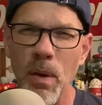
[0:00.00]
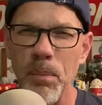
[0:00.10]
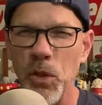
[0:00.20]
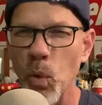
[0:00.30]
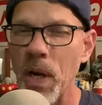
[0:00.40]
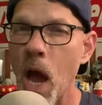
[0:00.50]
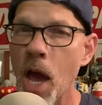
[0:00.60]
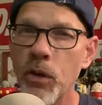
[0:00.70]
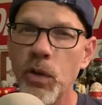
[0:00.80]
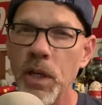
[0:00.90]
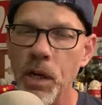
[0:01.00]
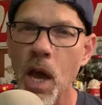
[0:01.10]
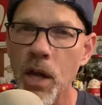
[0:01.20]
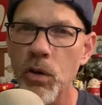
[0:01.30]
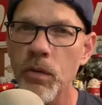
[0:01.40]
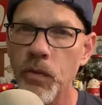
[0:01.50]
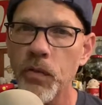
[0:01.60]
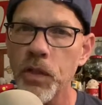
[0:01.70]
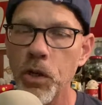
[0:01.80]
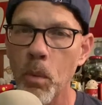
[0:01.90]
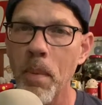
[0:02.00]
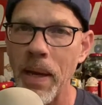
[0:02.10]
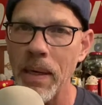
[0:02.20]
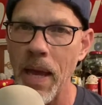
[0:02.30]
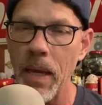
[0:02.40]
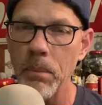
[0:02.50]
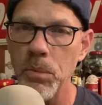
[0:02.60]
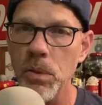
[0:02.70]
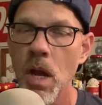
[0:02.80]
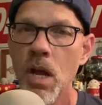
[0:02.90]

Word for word: between 100 and 150 domain names